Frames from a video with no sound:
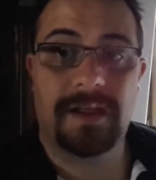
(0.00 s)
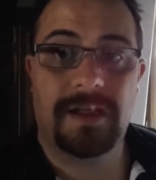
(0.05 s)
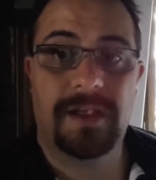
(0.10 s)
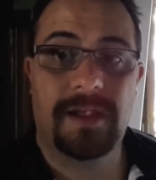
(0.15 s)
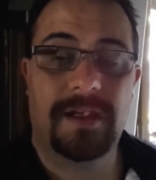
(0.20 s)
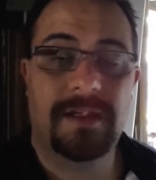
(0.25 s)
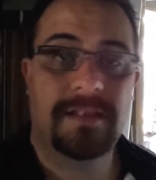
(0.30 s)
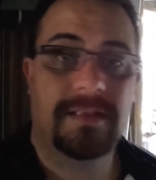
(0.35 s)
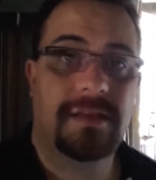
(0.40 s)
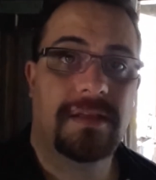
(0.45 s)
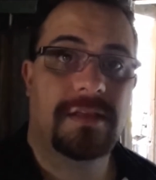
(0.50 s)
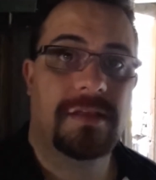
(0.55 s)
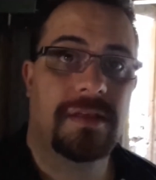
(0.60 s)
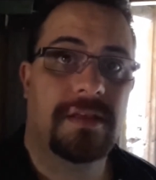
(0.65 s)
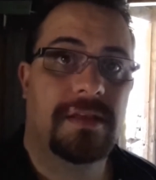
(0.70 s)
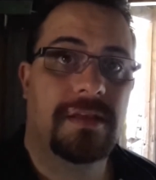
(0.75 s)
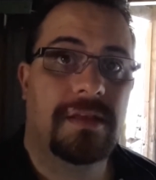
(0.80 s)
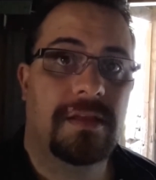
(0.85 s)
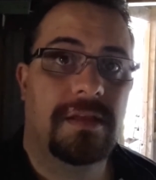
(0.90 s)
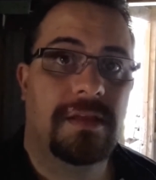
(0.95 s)
If
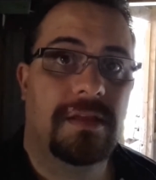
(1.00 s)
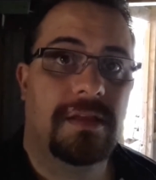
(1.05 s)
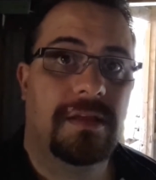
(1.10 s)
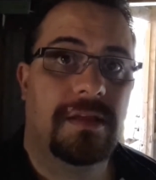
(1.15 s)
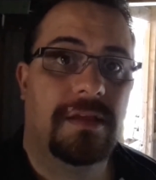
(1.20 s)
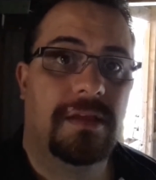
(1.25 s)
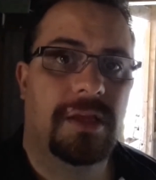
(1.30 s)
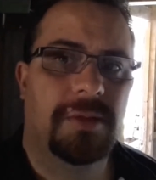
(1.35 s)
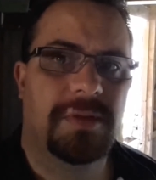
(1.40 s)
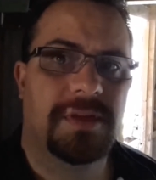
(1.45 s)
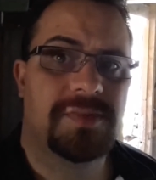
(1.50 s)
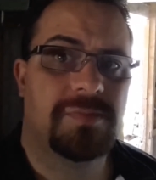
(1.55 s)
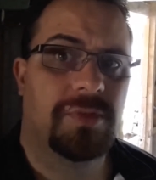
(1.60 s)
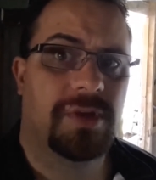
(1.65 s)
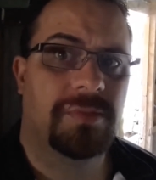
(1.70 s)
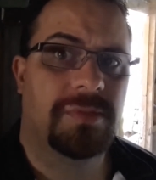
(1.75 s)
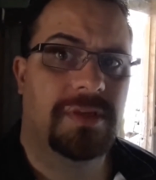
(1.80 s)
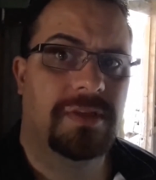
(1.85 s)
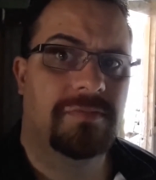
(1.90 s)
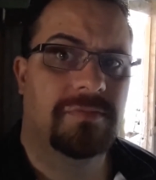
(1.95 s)
he doesn't
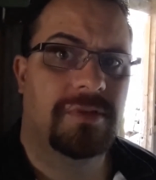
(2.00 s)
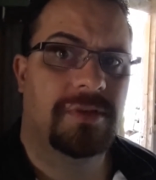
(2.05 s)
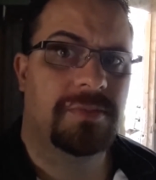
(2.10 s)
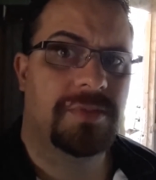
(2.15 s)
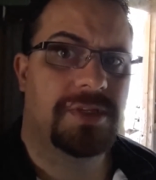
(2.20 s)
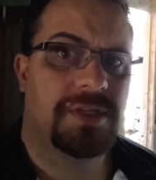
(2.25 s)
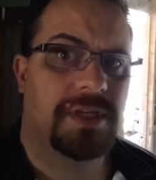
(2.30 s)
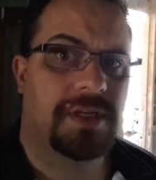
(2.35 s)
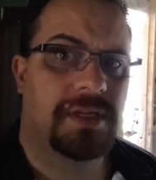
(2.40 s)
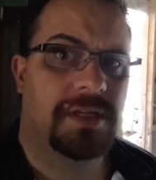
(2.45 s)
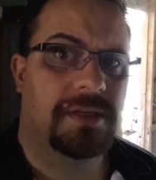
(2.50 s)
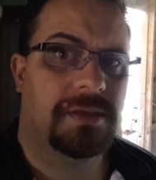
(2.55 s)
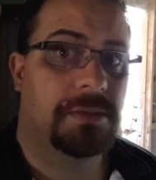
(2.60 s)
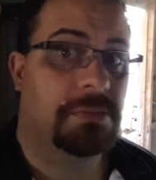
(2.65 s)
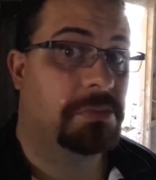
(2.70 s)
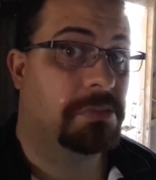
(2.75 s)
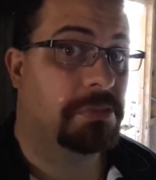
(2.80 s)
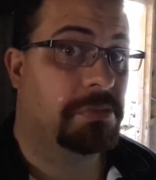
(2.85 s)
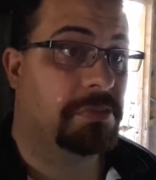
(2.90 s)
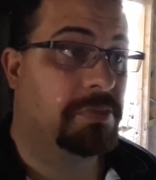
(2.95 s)
mind me giving him a shout out,
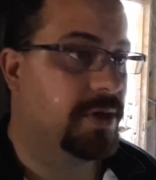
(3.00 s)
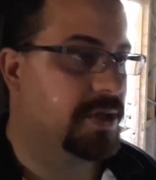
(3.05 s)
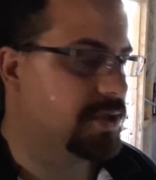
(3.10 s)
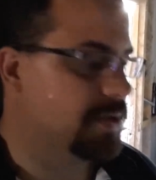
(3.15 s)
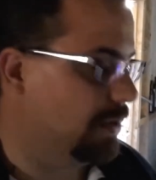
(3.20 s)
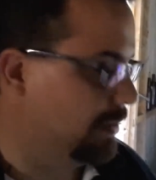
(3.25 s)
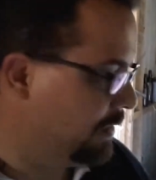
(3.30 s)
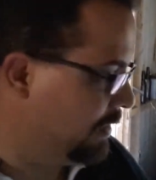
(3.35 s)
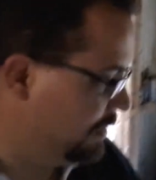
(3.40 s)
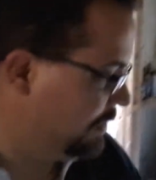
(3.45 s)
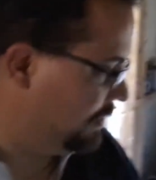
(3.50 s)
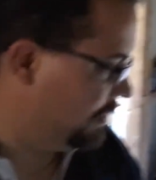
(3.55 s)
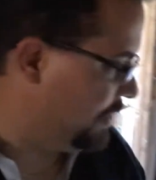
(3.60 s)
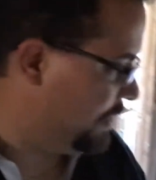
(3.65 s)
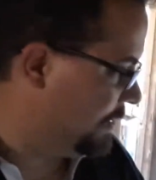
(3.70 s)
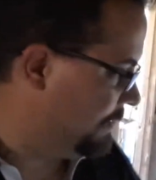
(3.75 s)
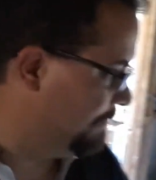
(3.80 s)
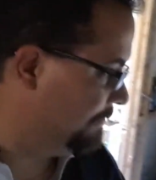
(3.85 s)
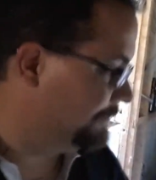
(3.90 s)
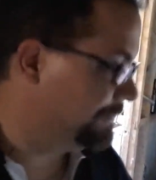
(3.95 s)
pretty sure he won't.
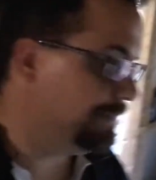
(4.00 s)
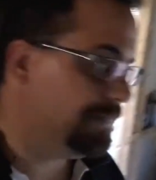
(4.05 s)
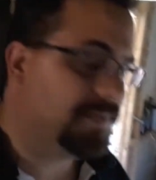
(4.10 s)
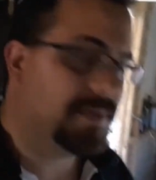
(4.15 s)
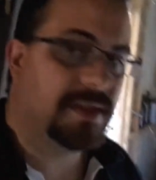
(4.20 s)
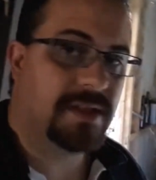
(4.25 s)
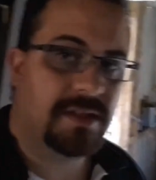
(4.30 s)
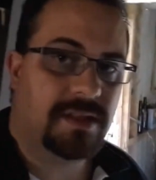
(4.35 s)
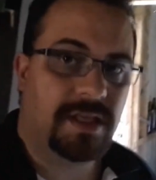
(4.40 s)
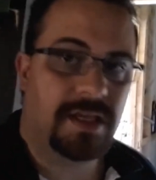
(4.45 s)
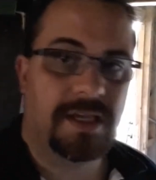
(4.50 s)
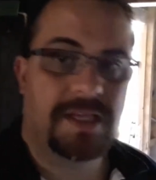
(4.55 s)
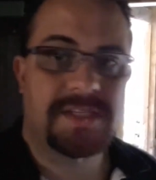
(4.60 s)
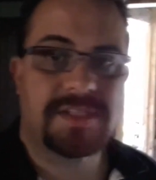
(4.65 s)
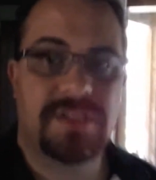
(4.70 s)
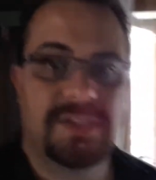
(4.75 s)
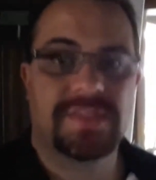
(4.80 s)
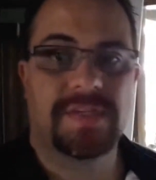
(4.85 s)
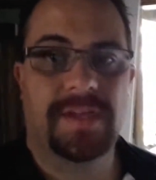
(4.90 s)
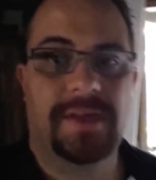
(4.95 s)
Yeah,
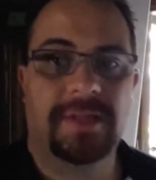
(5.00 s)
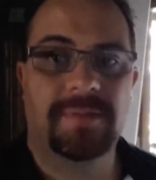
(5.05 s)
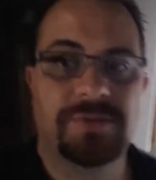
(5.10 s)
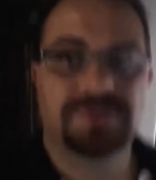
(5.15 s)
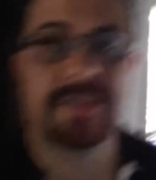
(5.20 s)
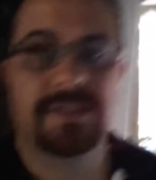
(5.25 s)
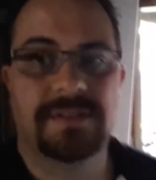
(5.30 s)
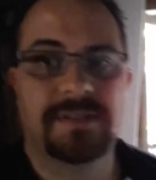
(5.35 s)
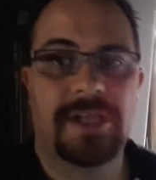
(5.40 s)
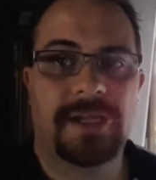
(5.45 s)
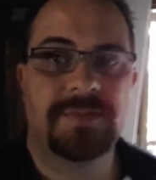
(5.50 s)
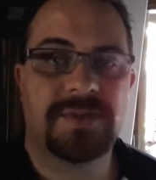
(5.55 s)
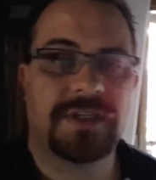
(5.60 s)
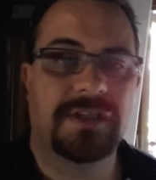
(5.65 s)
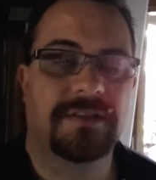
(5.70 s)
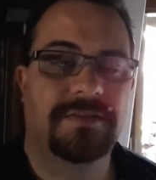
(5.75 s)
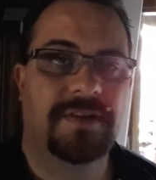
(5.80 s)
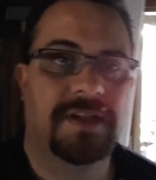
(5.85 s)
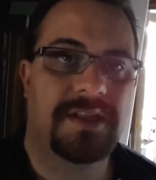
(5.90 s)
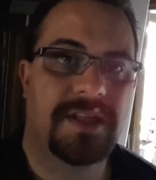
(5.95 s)
East Design Hamilton,
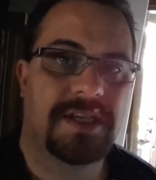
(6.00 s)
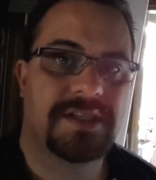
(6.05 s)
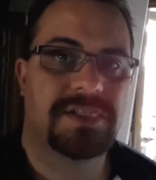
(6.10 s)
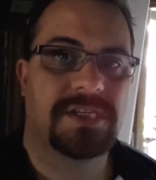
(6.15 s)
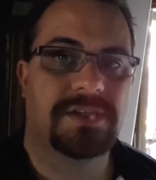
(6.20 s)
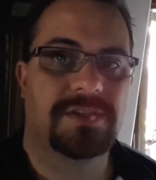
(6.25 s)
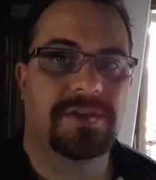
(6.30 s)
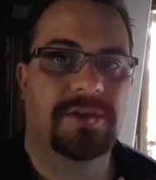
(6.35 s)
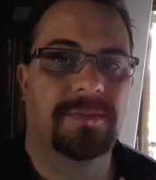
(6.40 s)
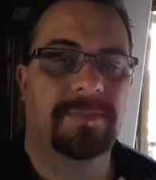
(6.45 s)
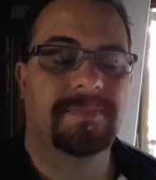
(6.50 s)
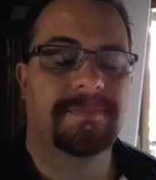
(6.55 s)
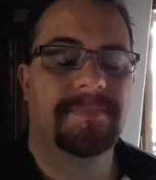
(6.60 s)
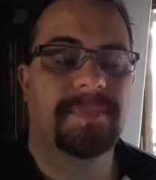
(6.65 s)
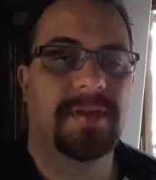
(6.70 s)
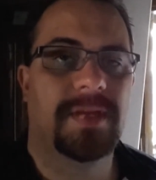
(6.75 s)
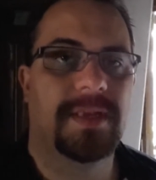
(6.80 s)
absolutely fantastic job.